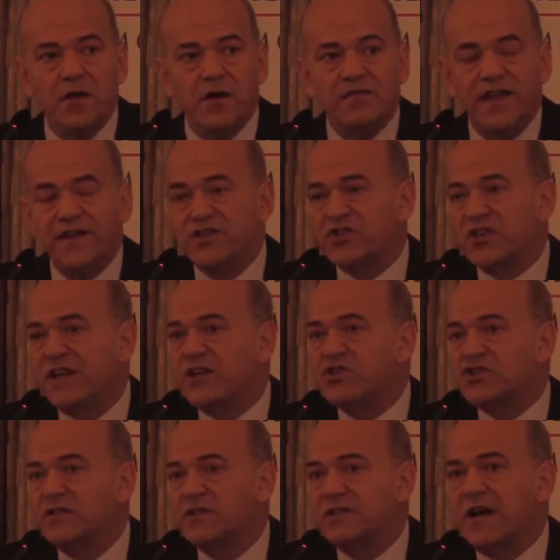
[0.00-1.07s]
of
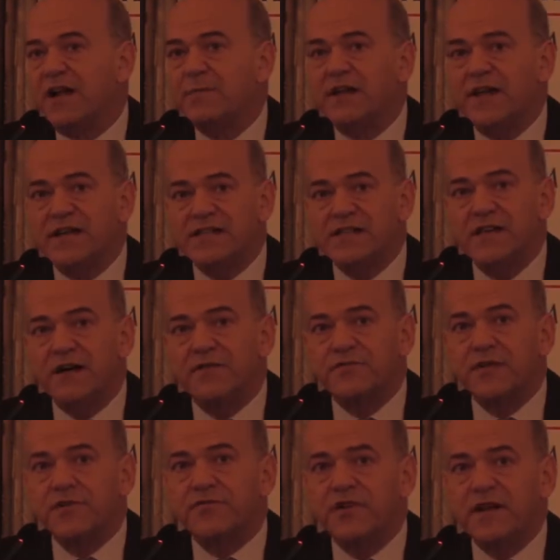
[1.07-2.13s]
legislation culminating
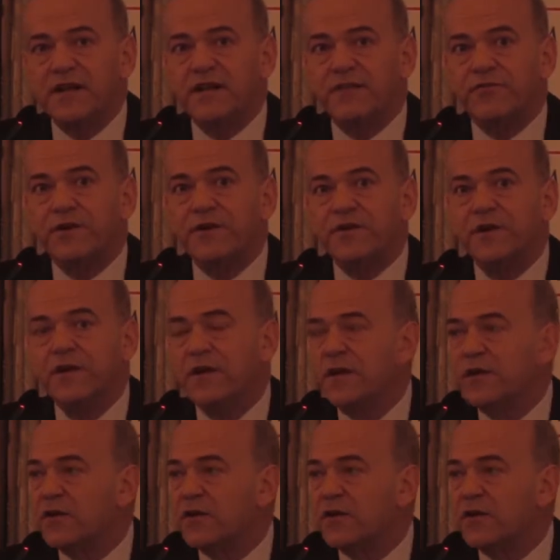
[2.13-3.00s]
after 3 different